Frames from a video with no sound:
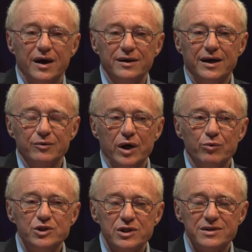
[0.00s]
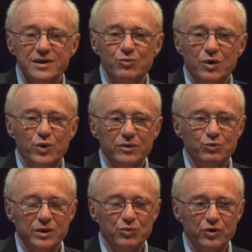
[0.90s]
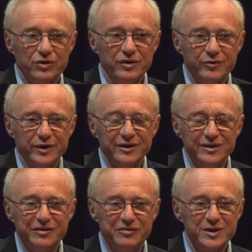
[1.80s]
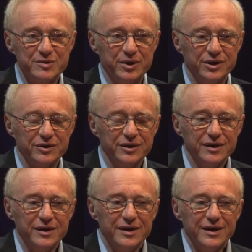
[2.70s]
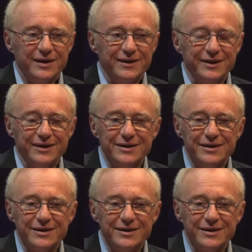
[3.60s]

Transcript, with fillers: I, I, I will just say one, one more thing regarding the first part. Uh,